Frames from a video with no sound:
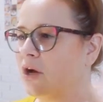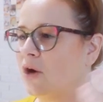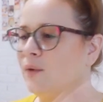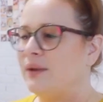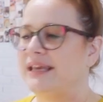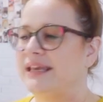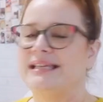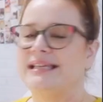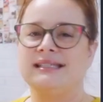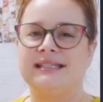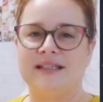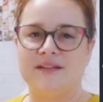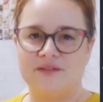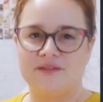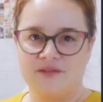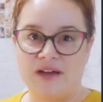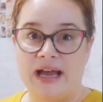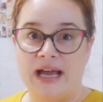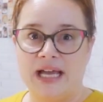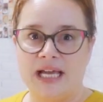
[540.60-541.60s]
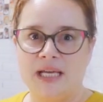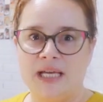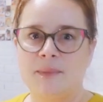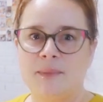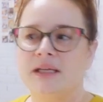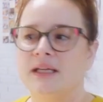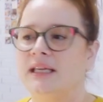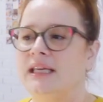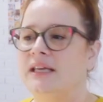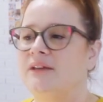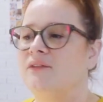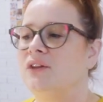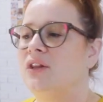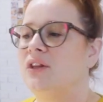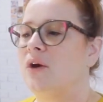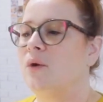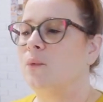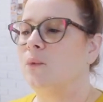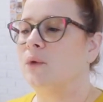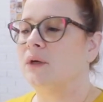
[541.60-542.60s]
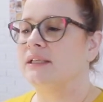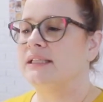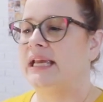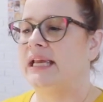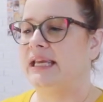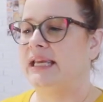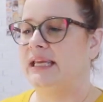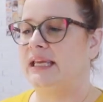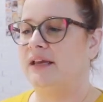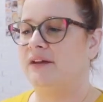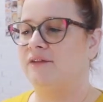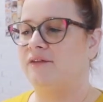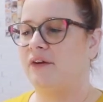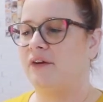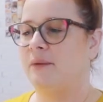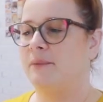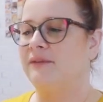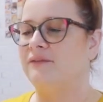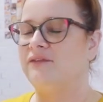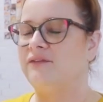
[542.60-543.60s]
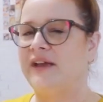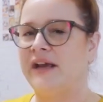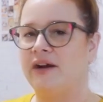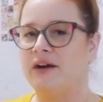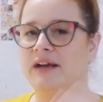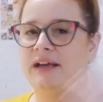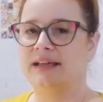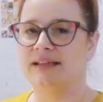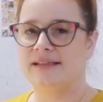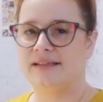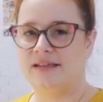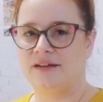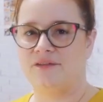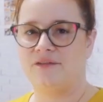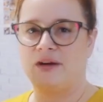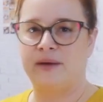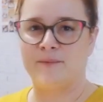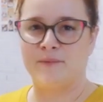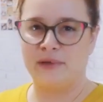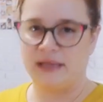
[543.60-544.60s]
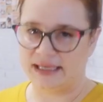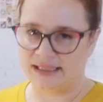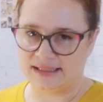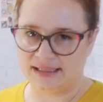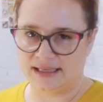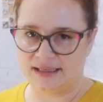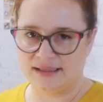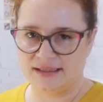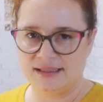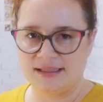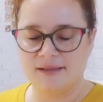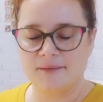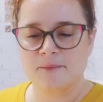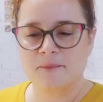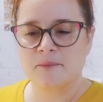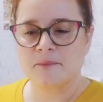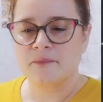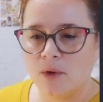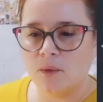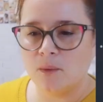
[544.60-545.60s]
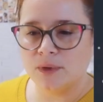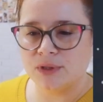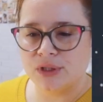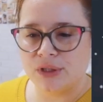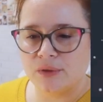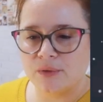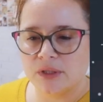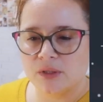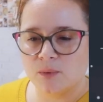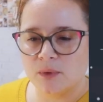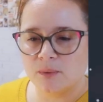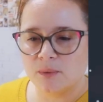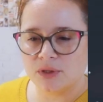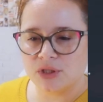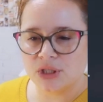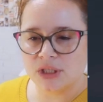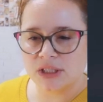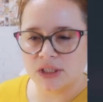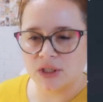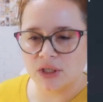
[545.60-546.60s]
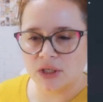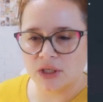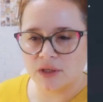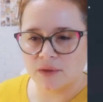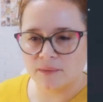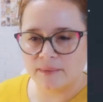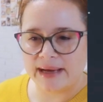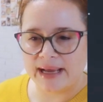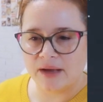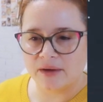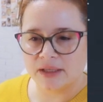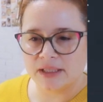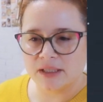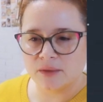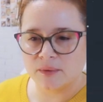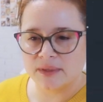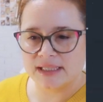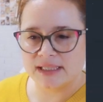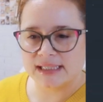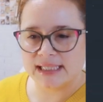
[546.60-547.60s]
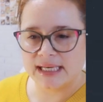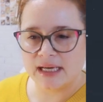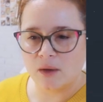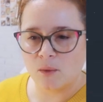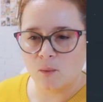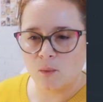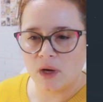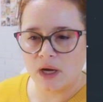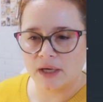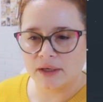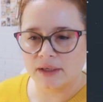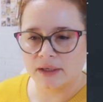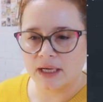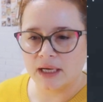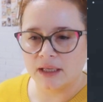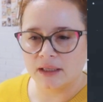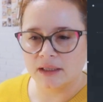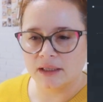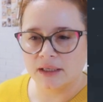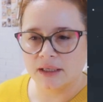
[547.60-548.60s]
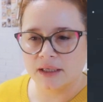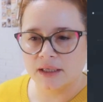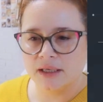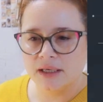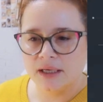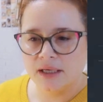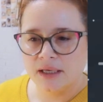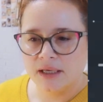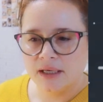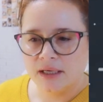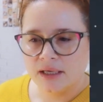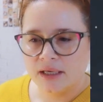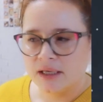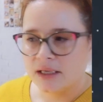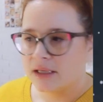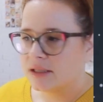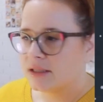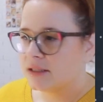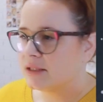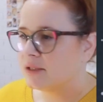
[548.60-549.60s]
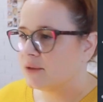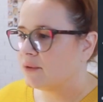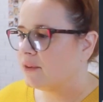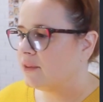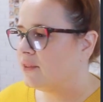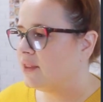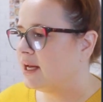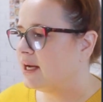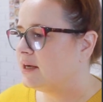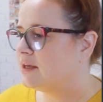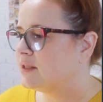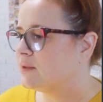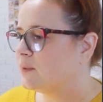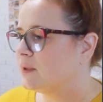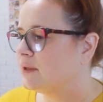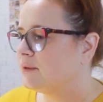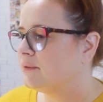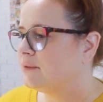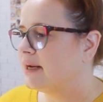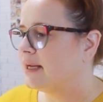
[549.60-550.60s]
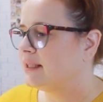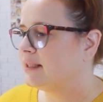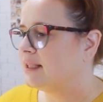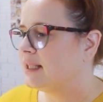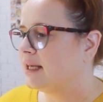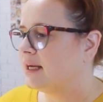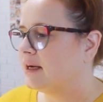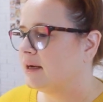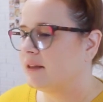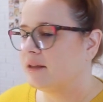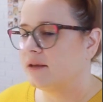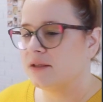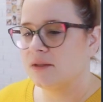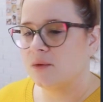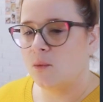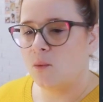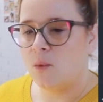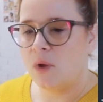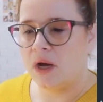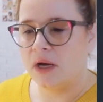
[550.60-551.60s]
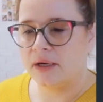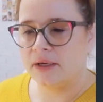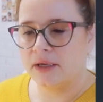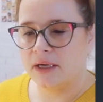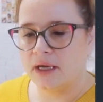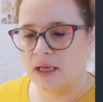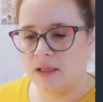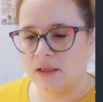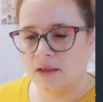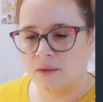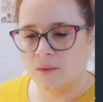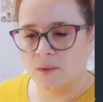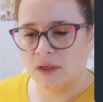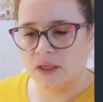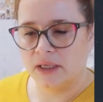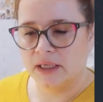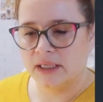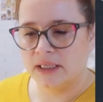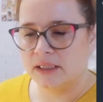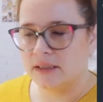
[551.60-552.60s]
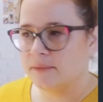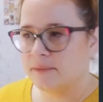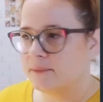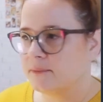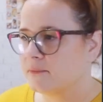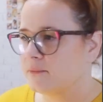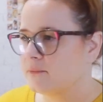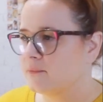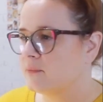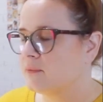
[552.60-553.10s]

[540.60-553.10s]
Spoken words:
cohesive vibe, even though we're taking from various different places. I think what we'll do is we will just look around until we see a watercolor. So there's one right there. There's a watercolor one.